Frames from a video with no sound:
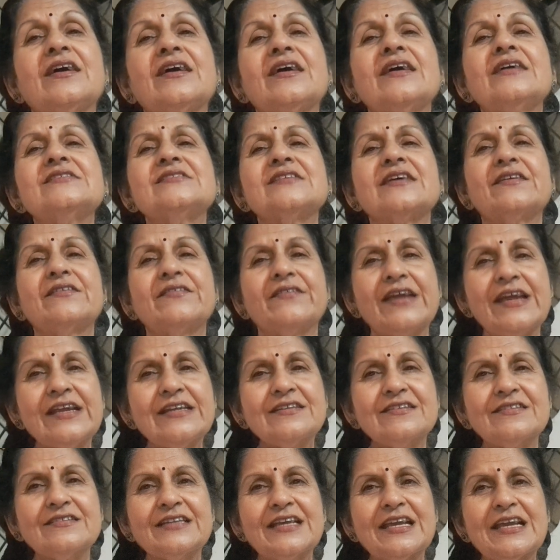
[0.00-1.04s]
is a
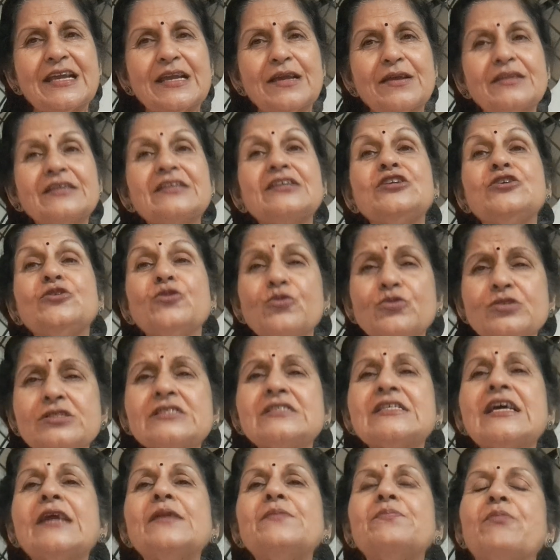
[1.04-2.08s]
great thing. Use
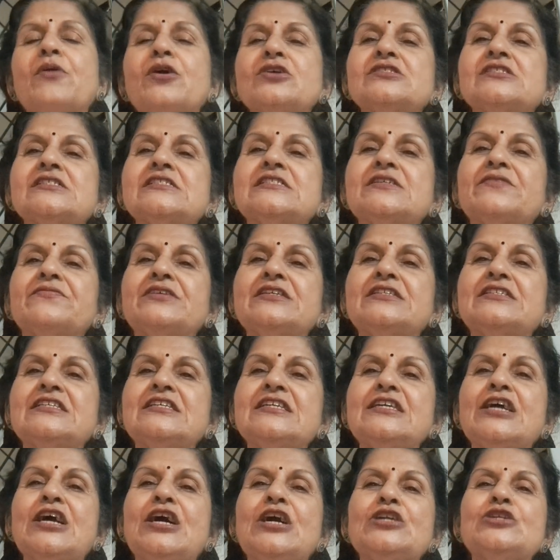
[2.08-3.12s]
that
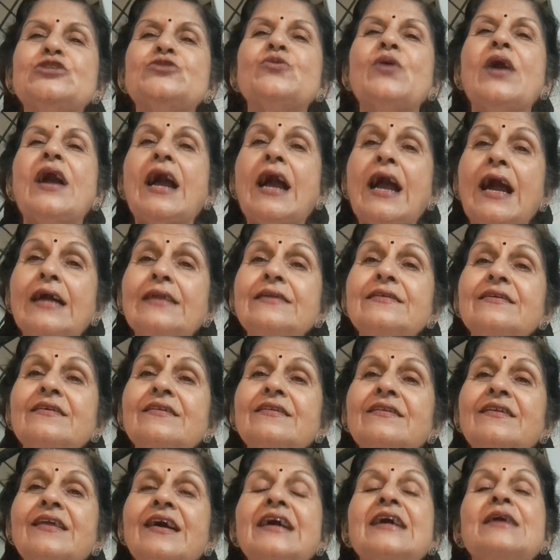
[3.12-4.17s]
positivity to
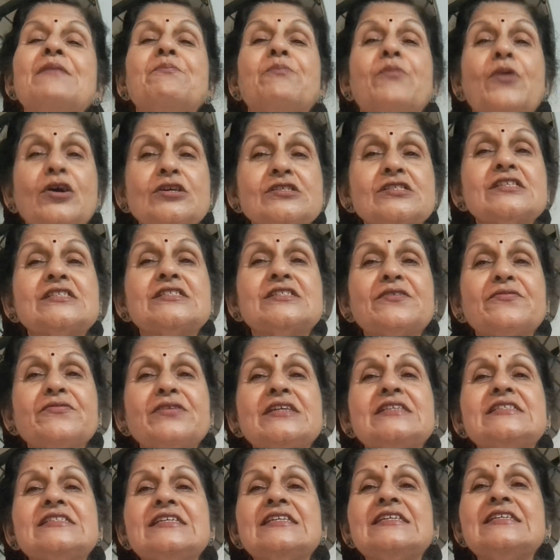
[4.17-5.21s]
handle
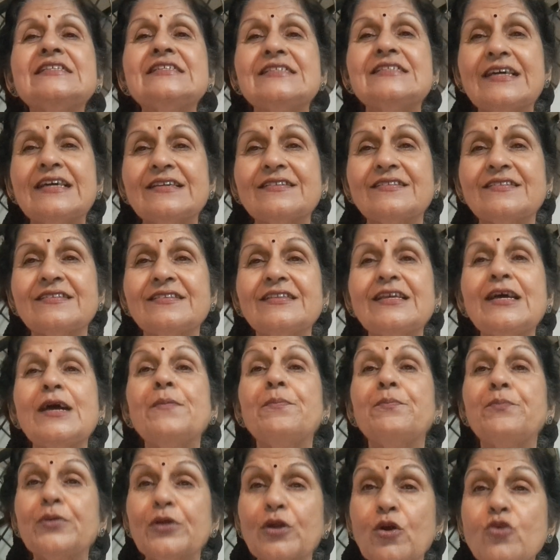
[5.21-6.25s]
positivity in death, the
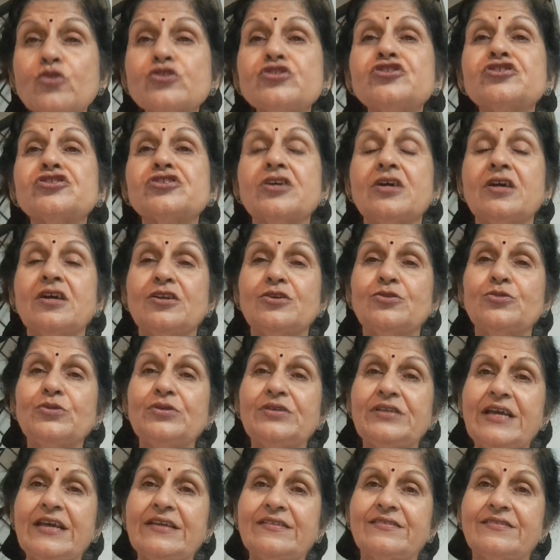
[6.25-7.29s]
approach to
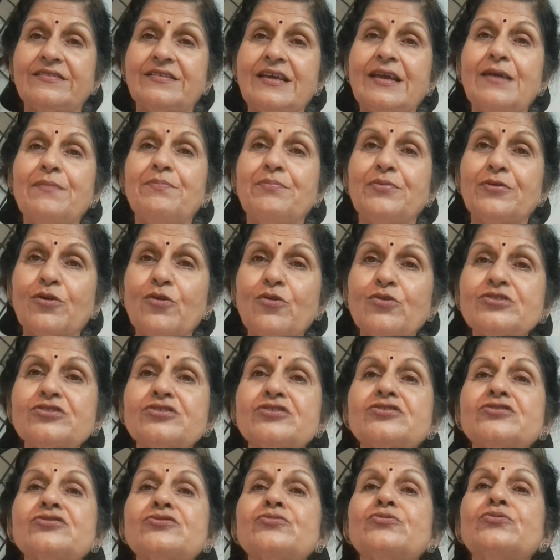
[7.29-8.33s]
death,
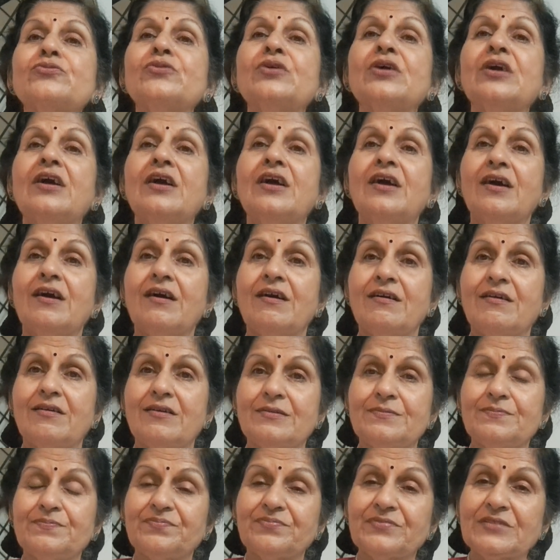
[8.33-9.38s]
approach to
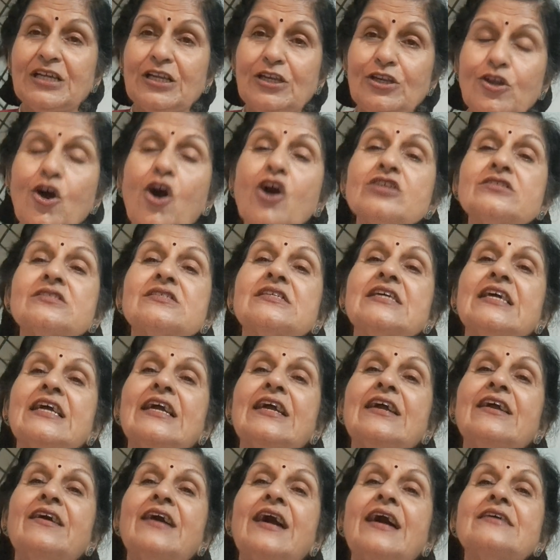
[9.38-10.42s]
the loss,
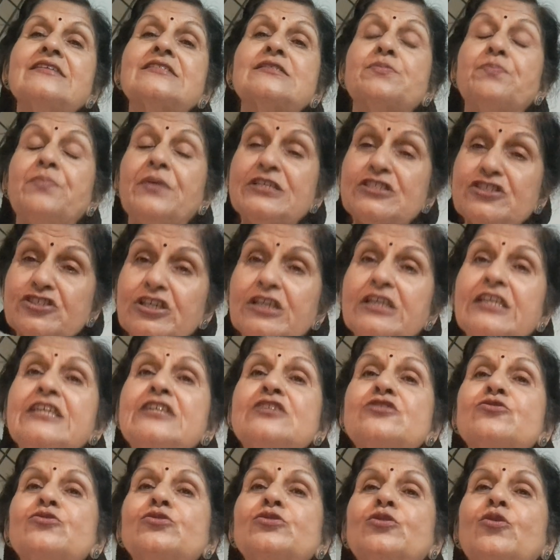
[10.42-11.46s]

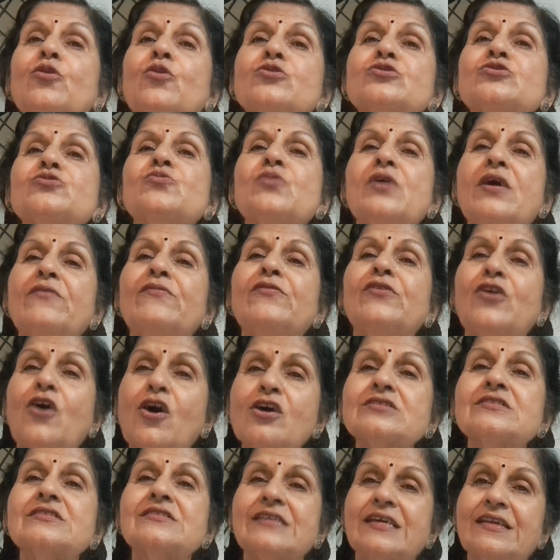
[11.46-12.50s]
especially to those who have
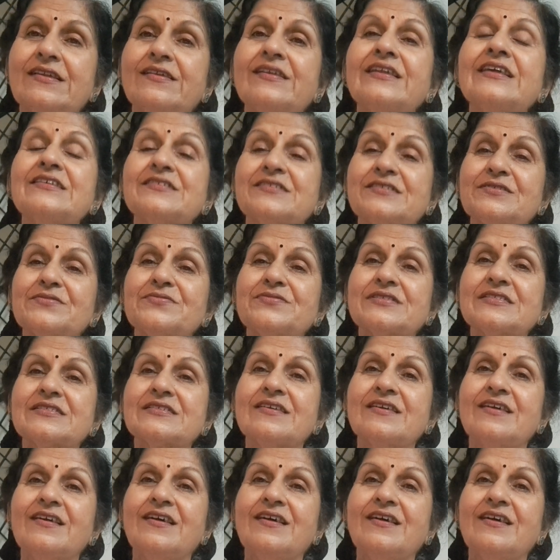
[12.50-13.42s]
lost their relatives.